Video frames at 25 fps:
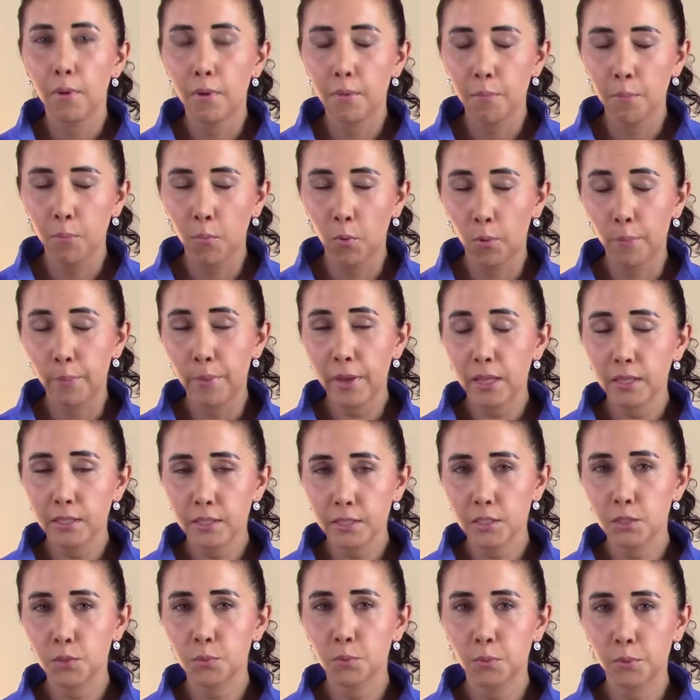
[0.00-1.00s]
More
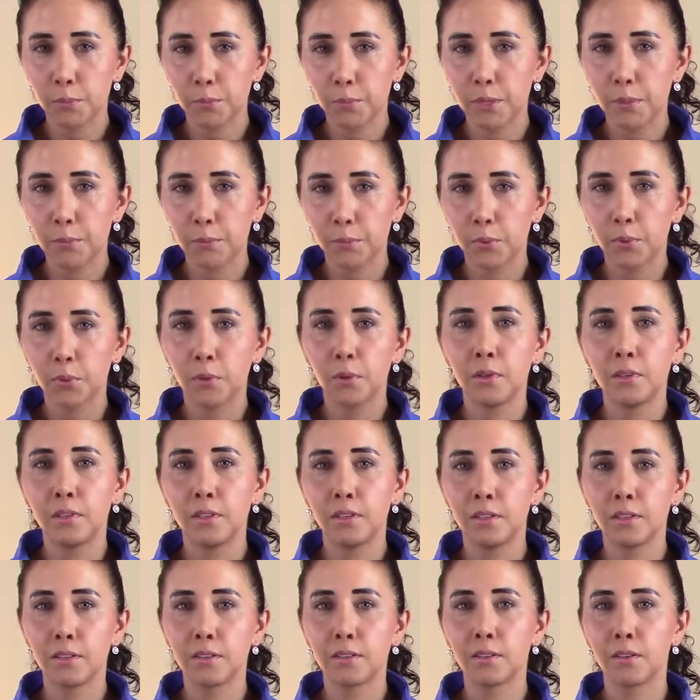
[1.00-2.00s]
balanced wood people
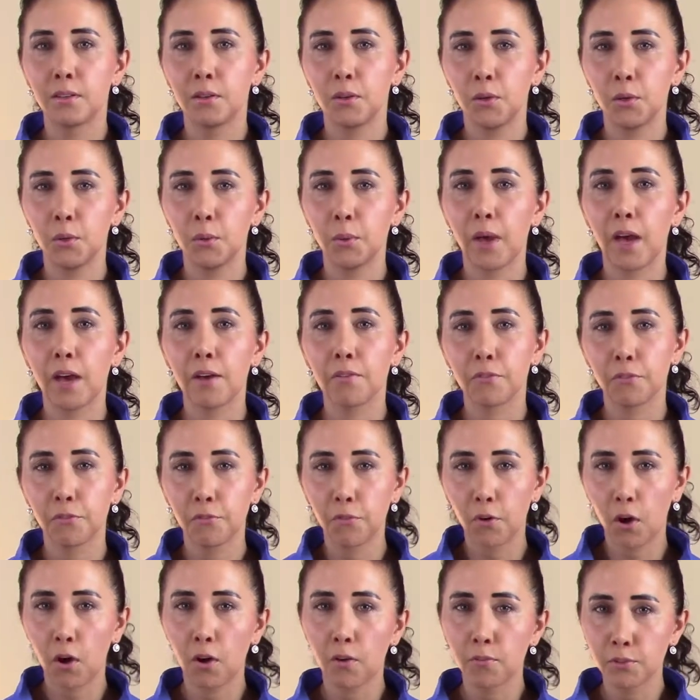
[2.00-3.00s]
who have
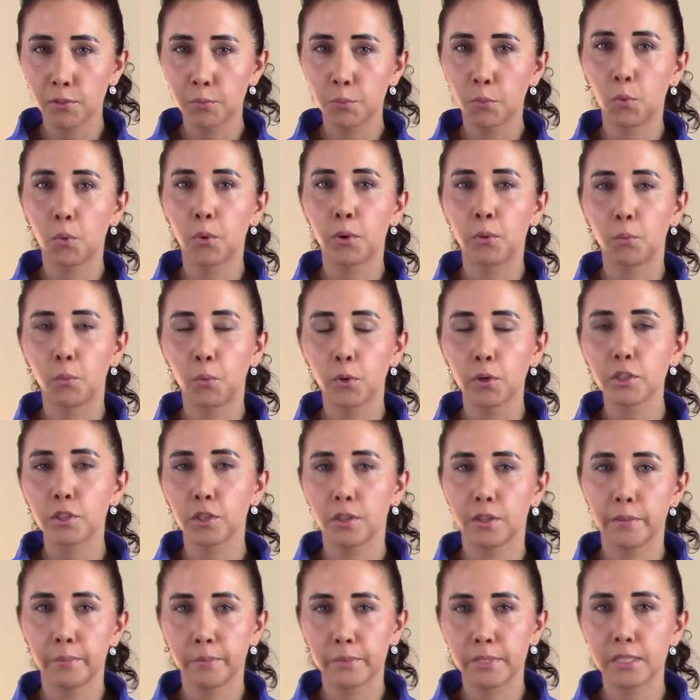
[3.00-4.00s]
evolved more and worked
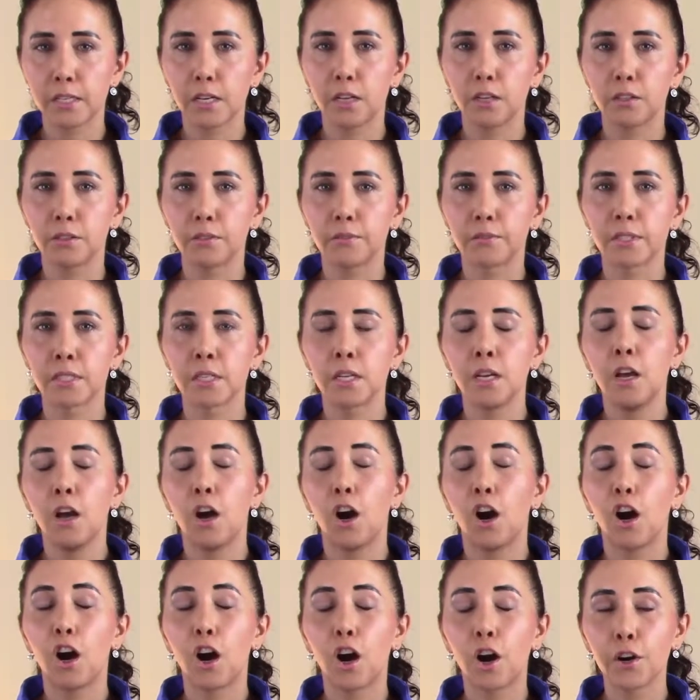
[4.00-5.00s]
on themselves
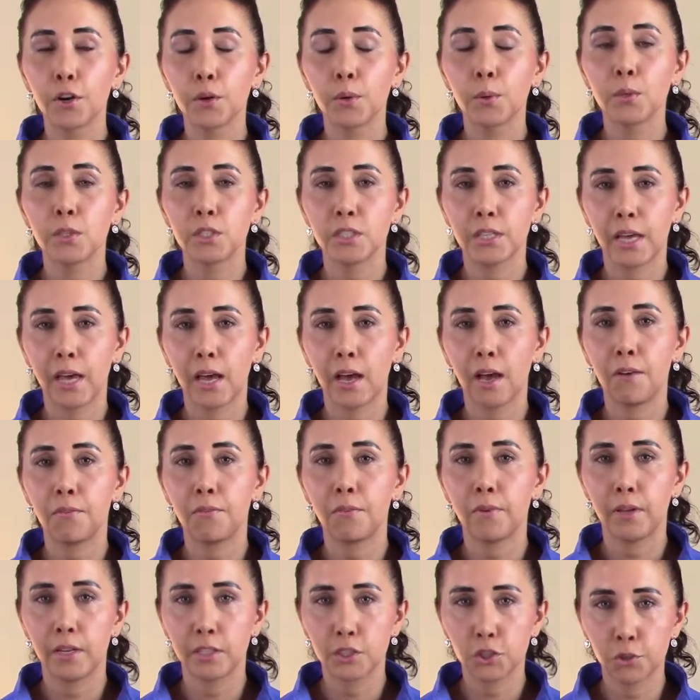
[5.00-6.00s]
are going to
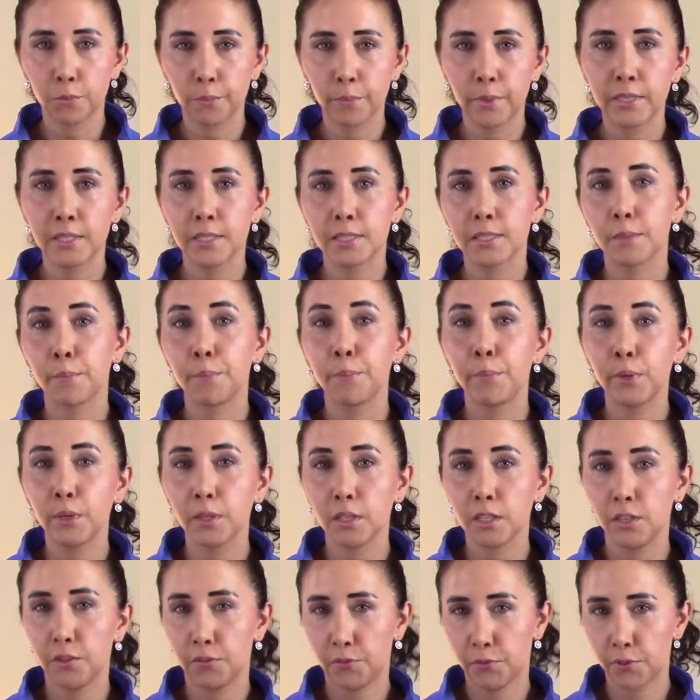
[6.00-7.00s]
have a tremendous
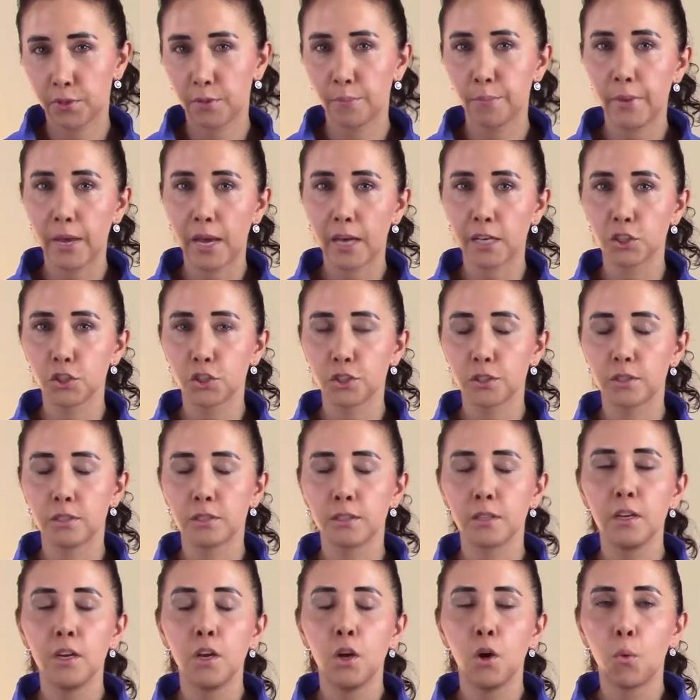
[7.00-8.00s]
ability for compassion,
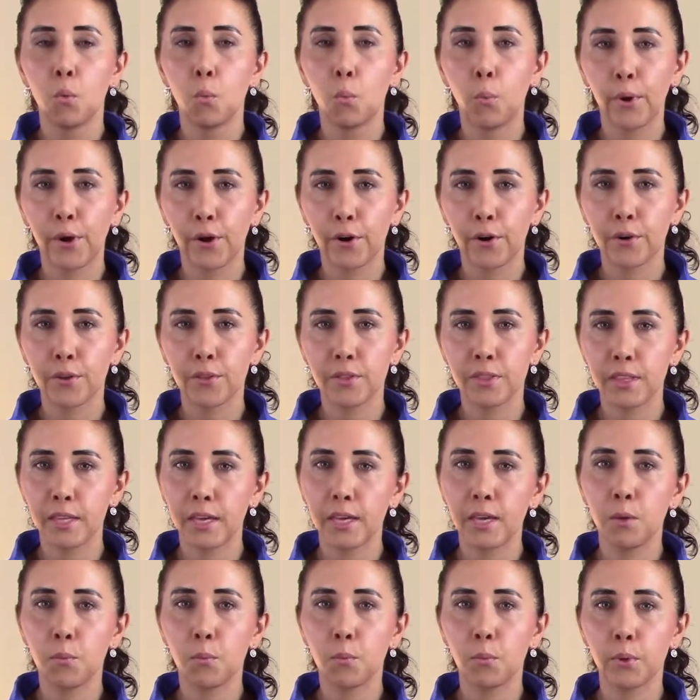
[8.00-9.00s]
where
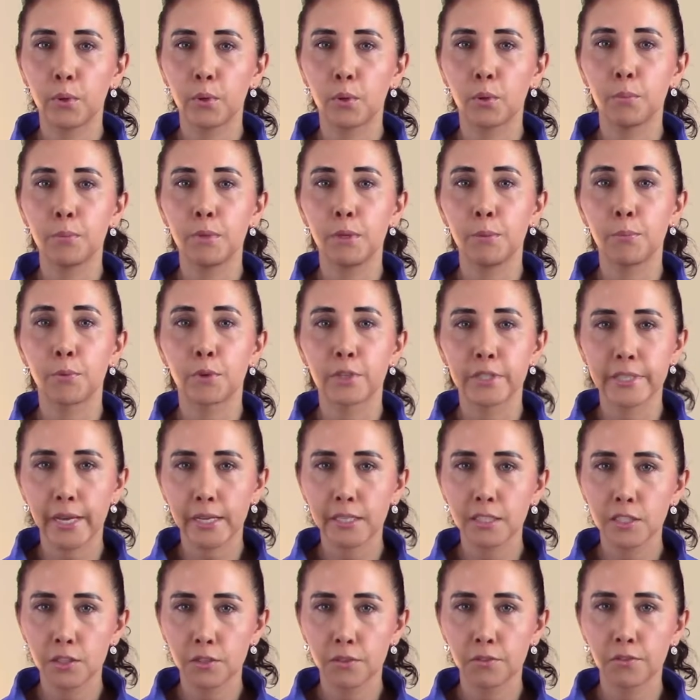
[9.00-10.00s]
they will be
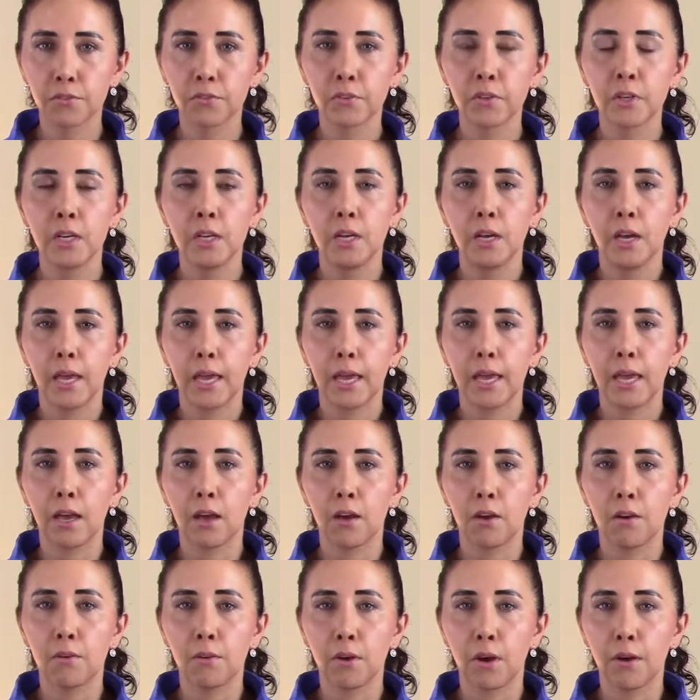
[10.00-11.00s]
protective
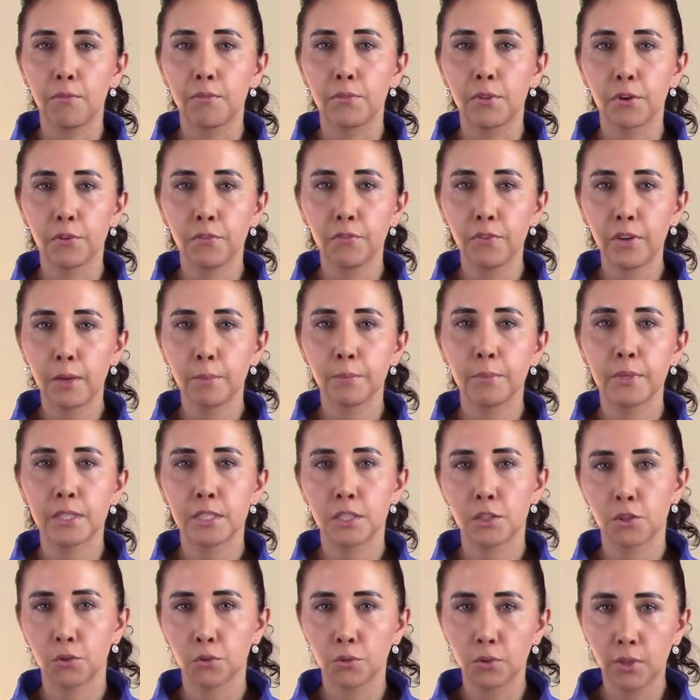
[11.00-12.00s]
of their families
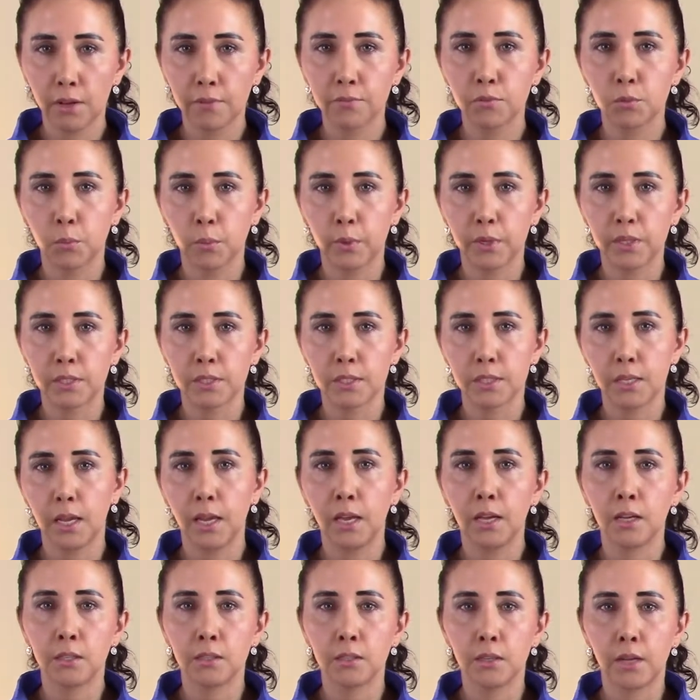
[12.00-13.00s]
and their loved ones
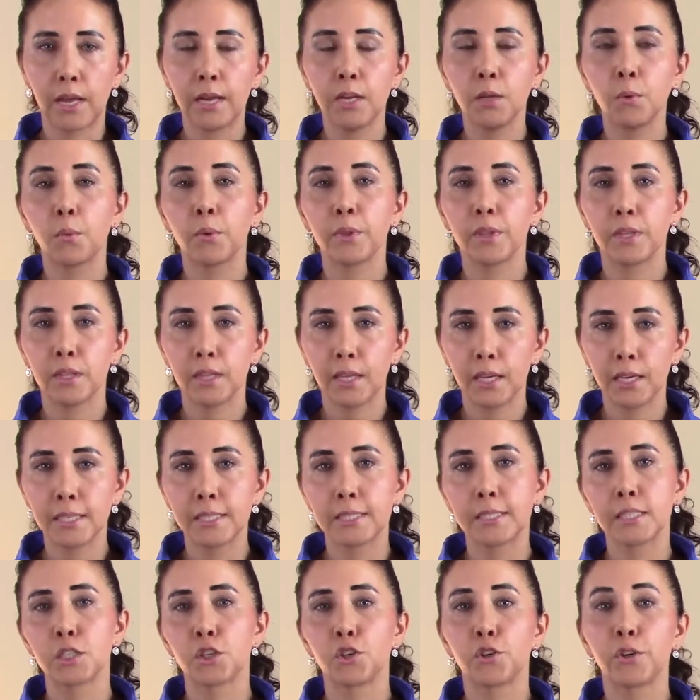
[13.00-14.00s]
and anyone that they
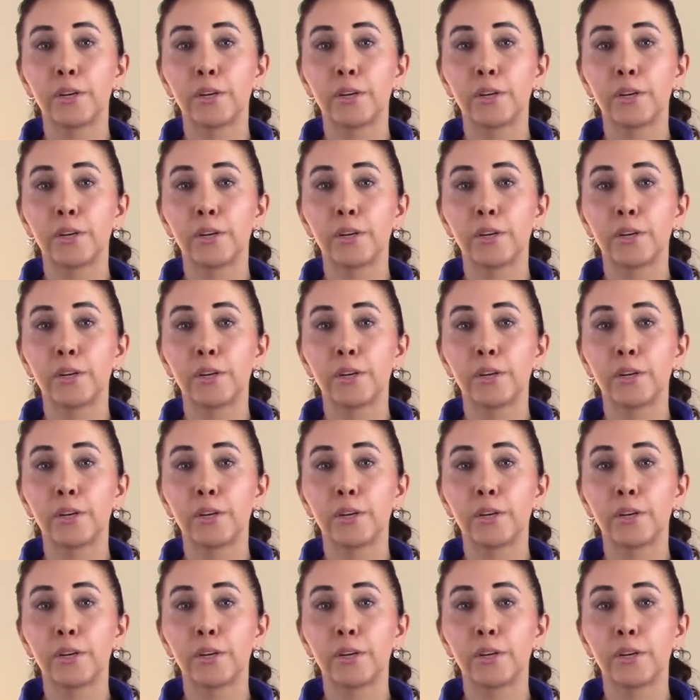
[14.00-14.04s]
consider